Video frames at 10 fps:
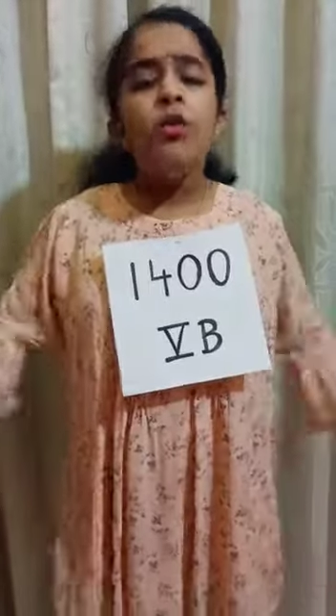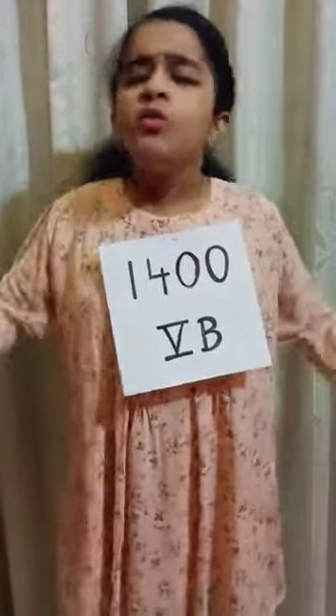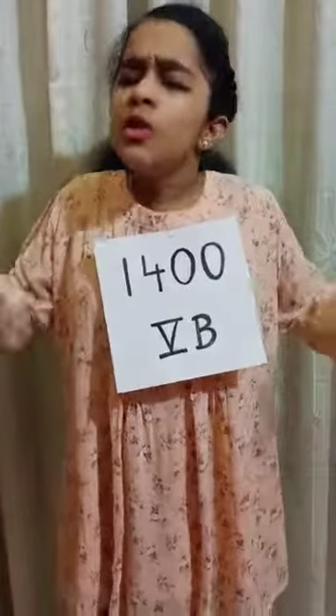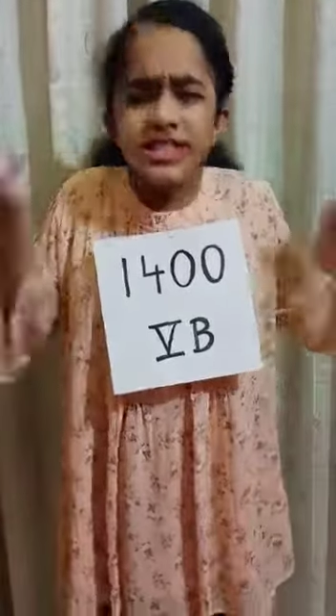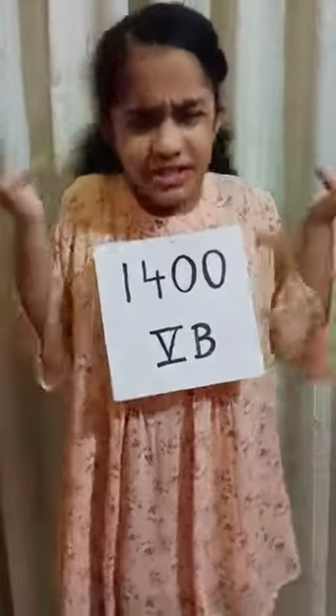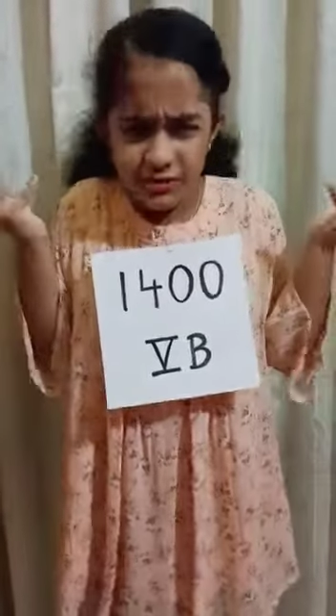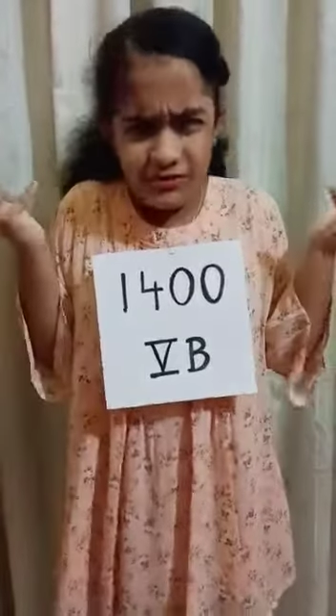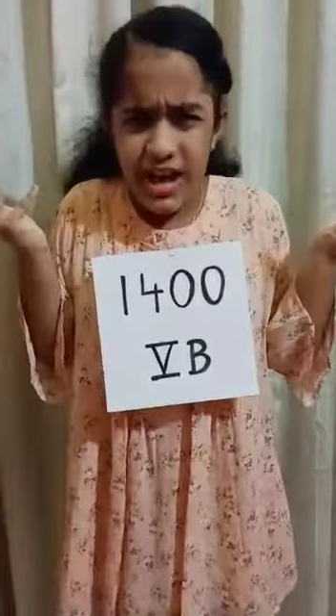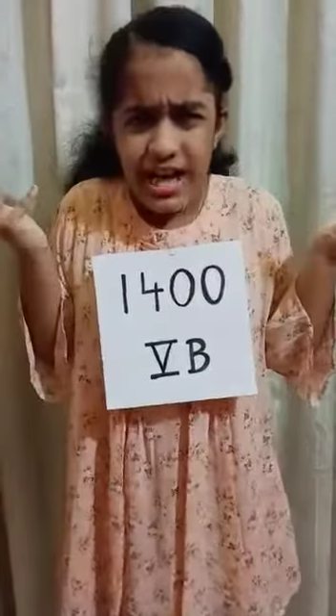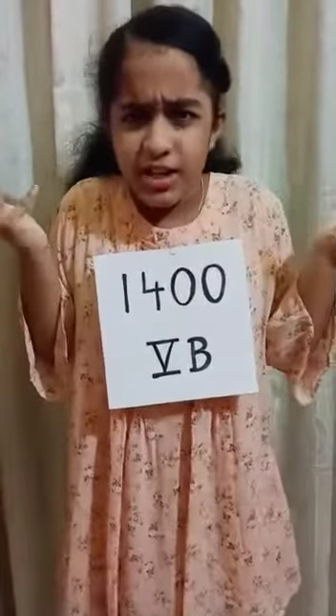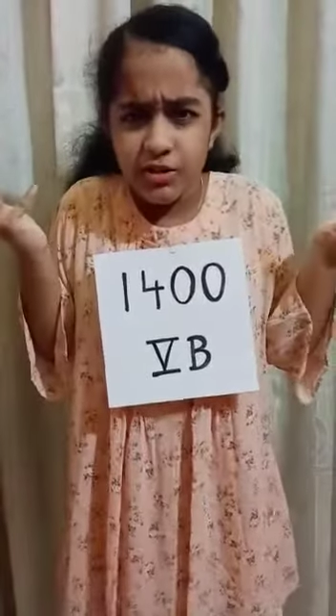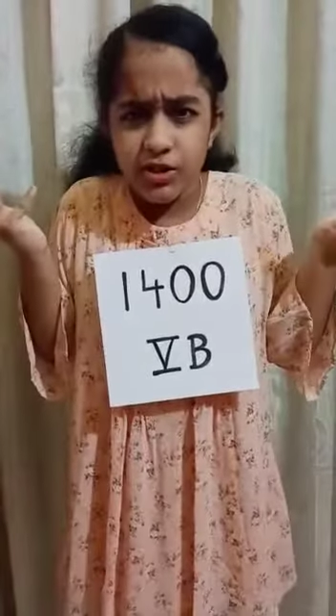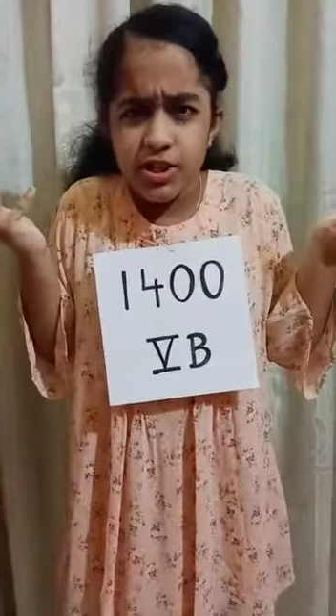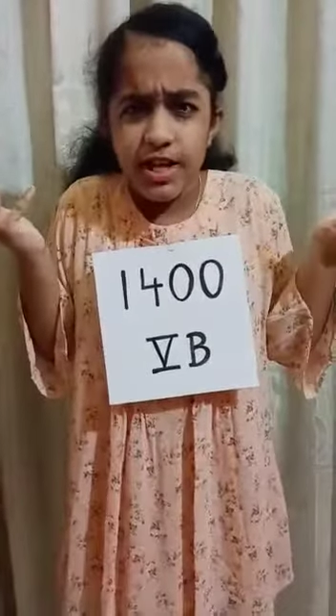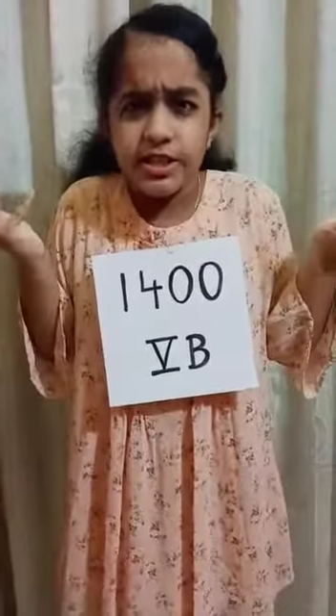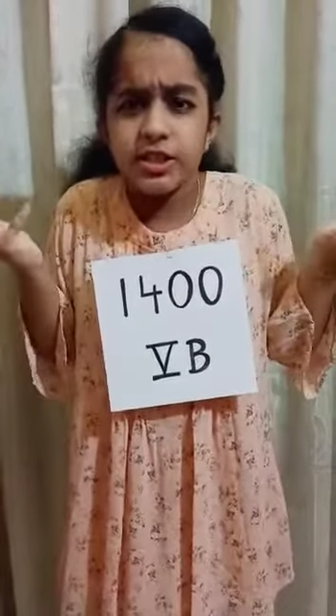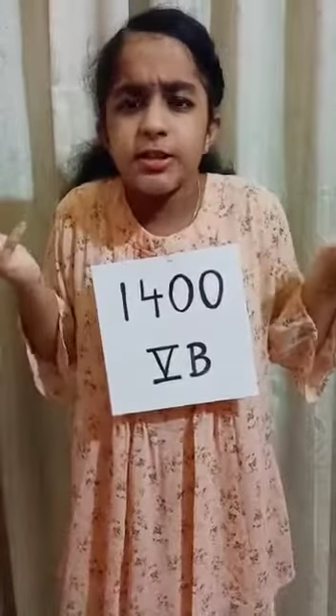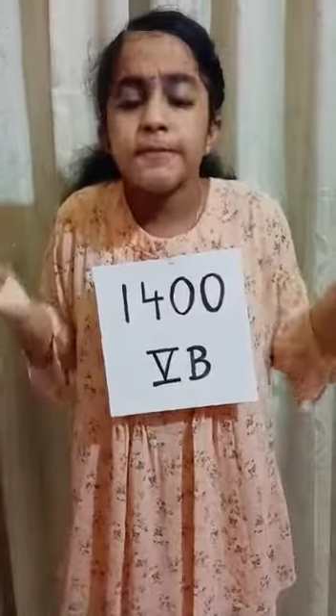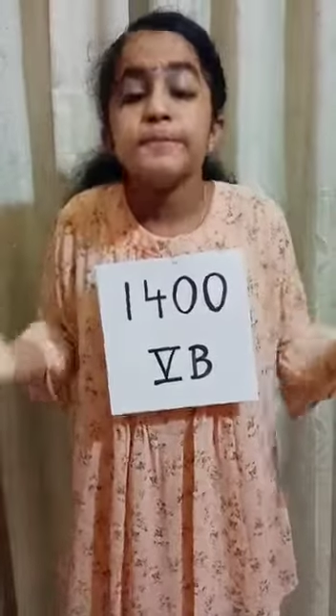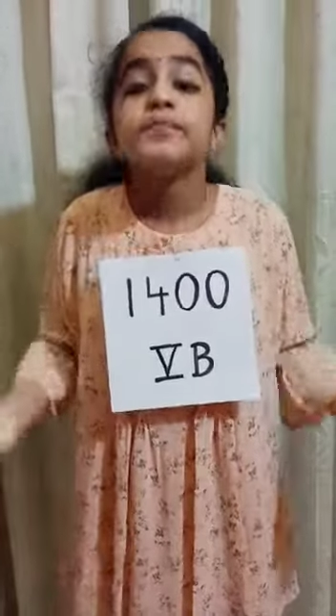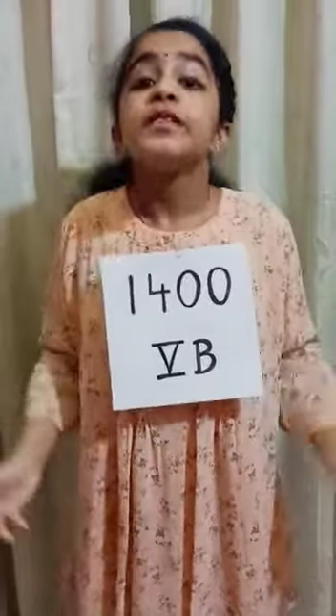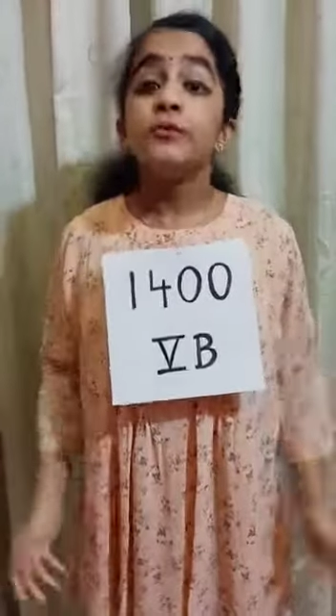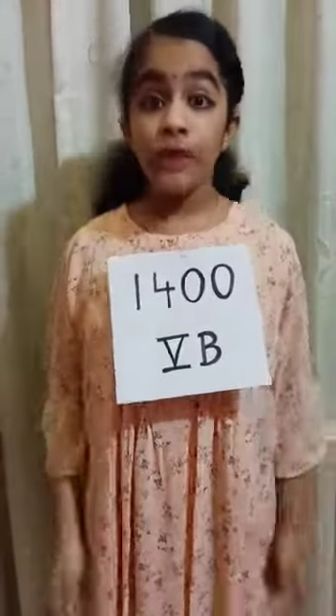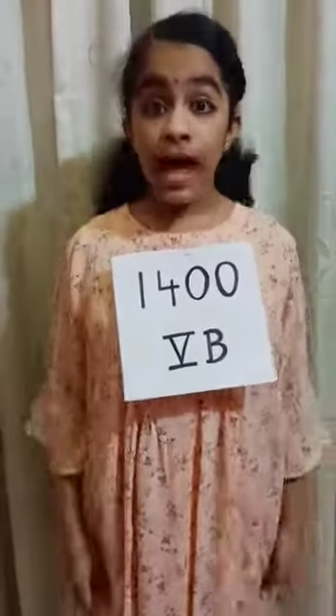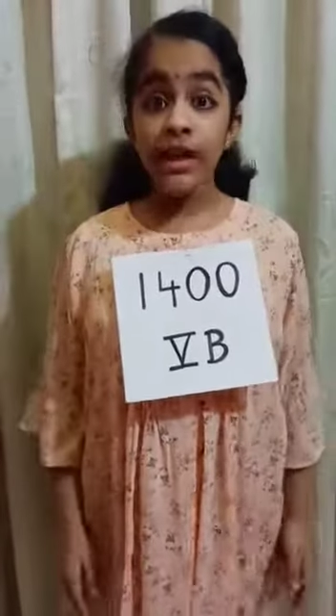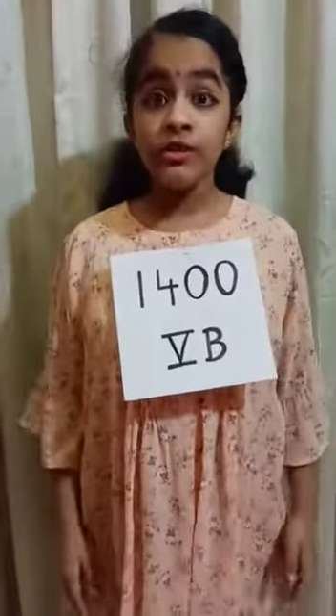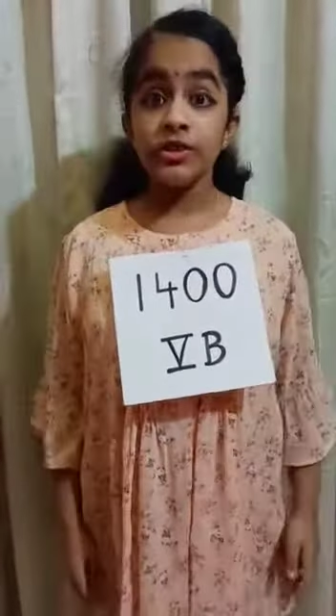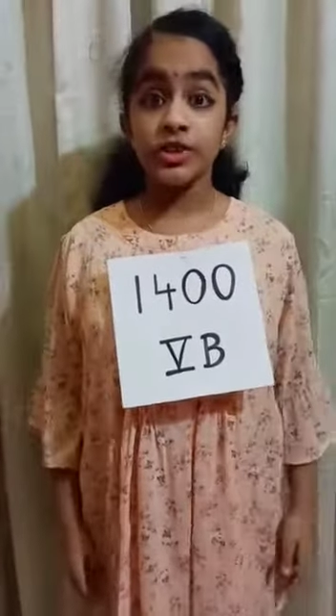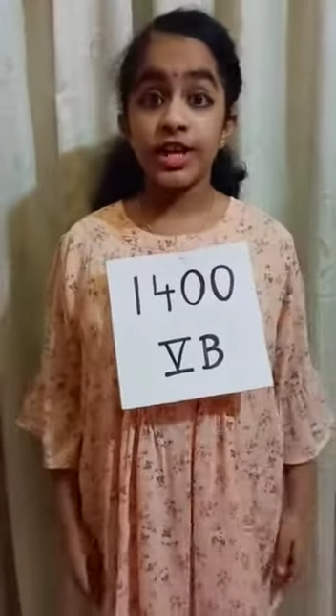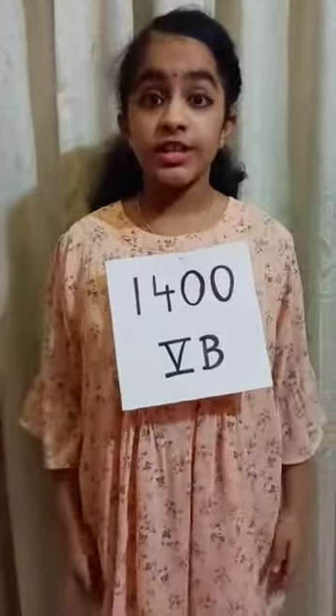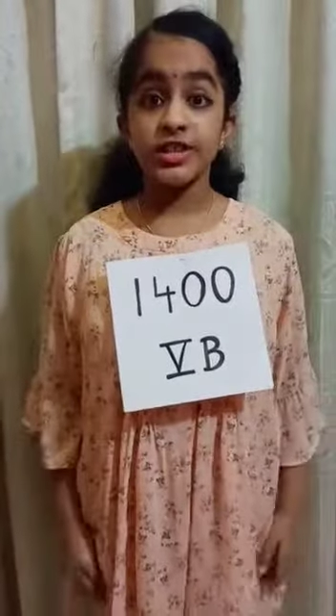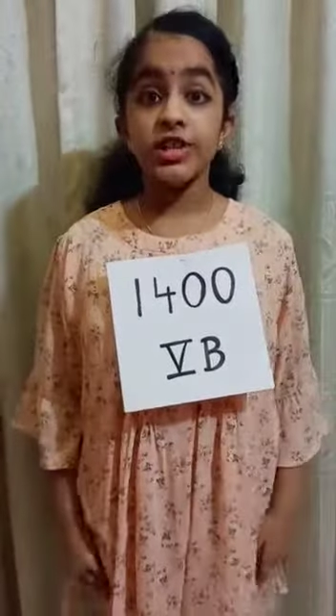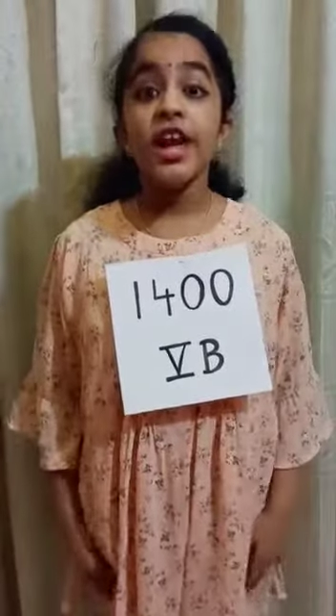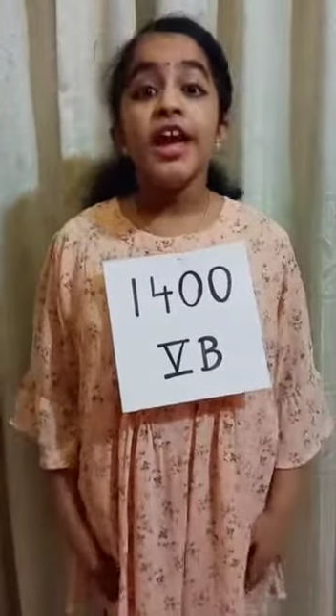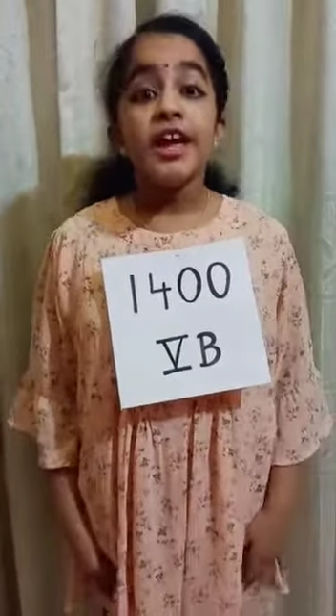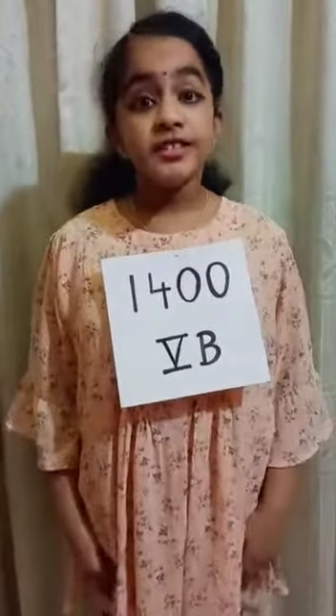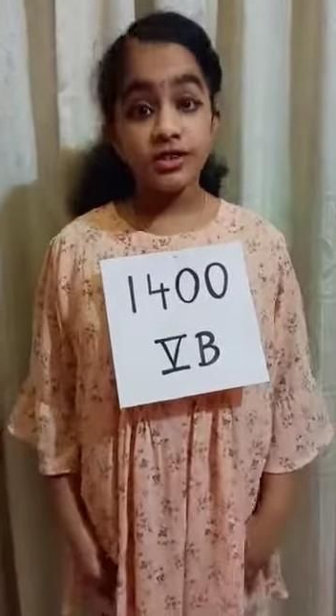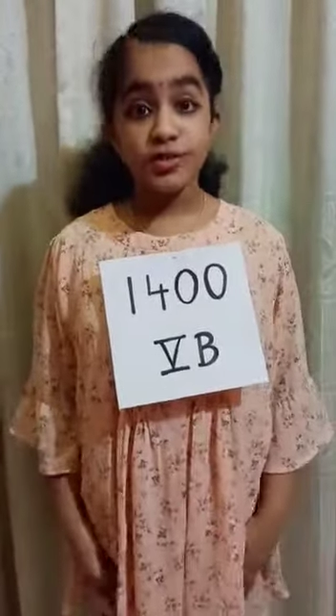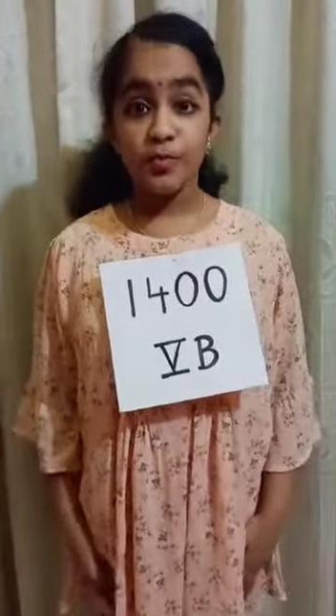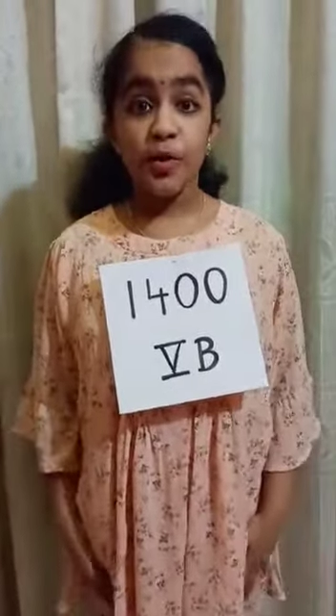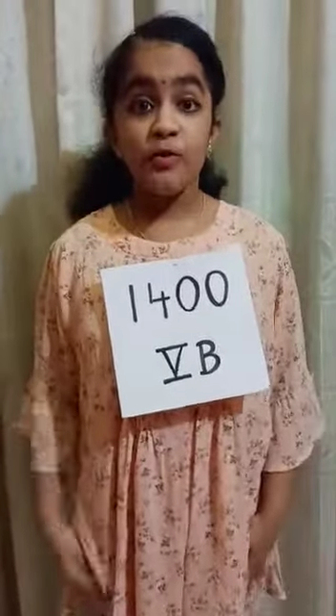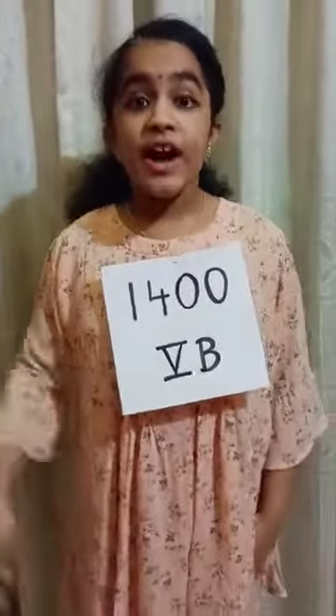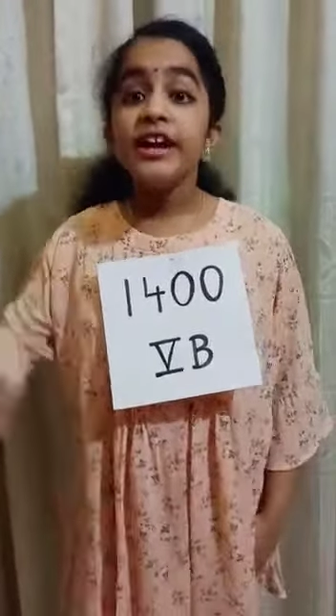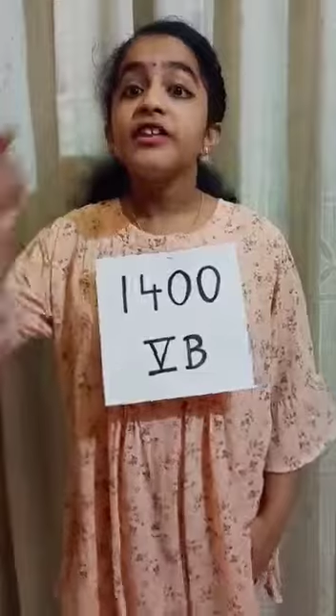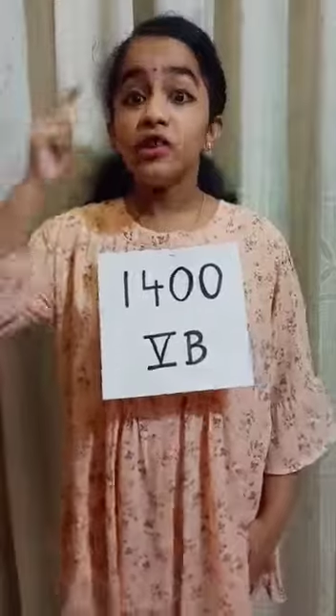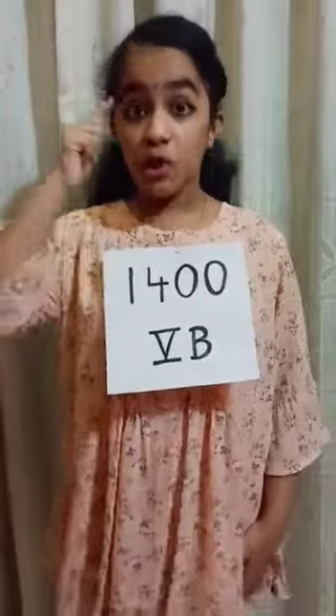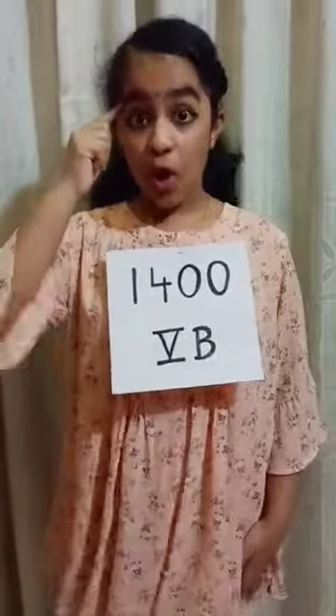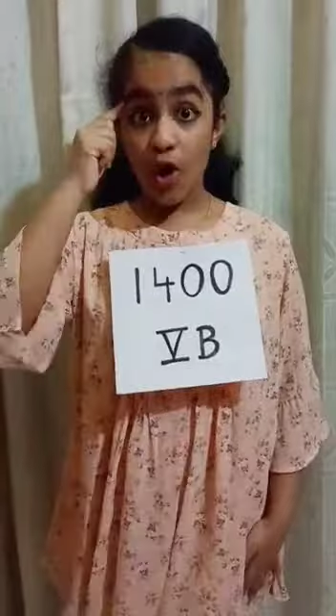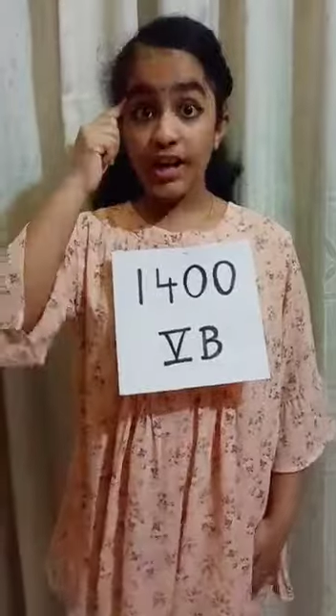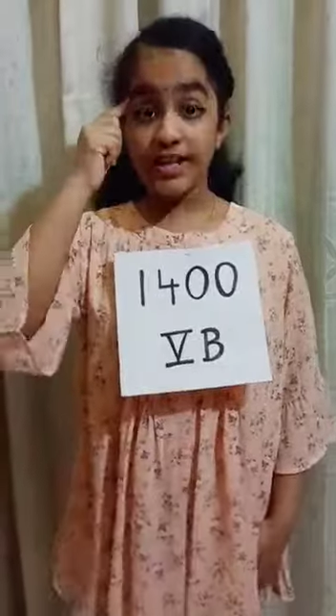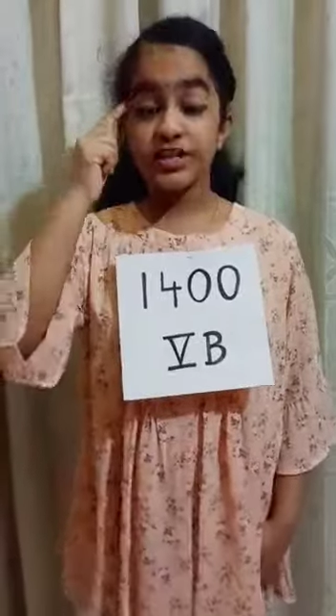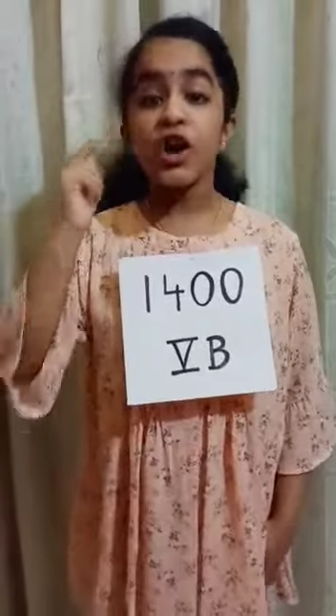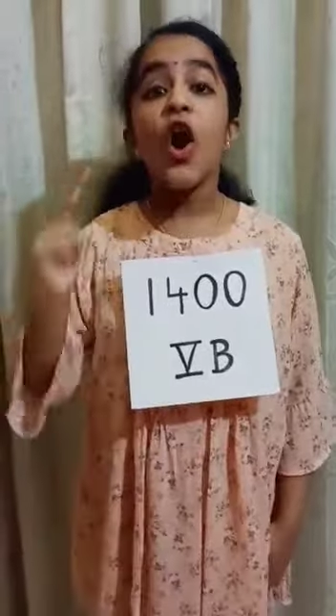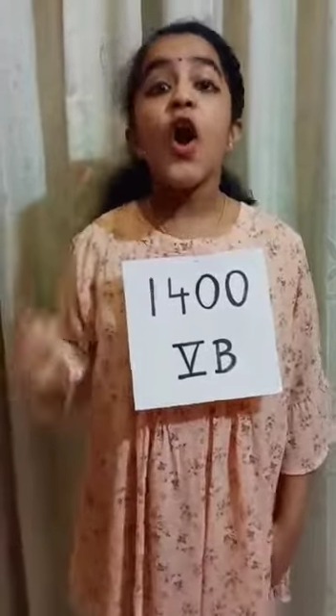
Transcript: What is value education? Value education is to provide knowledge